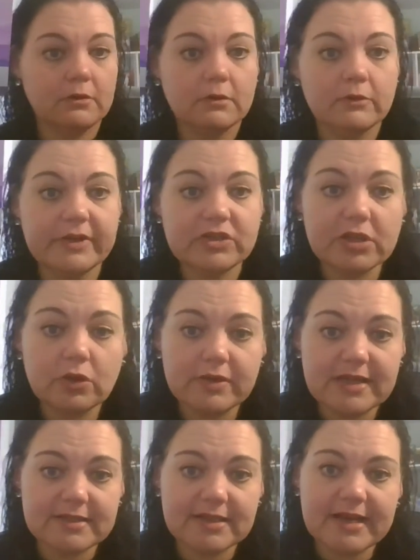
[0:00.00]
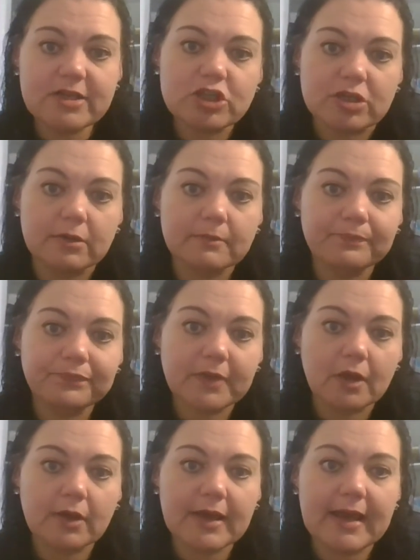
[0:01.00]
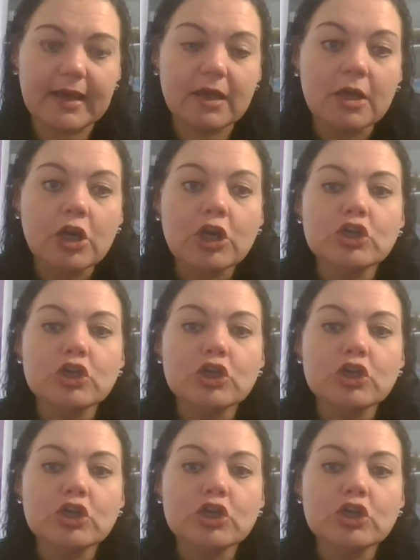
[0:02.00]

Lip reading: reaching your destination. Okay,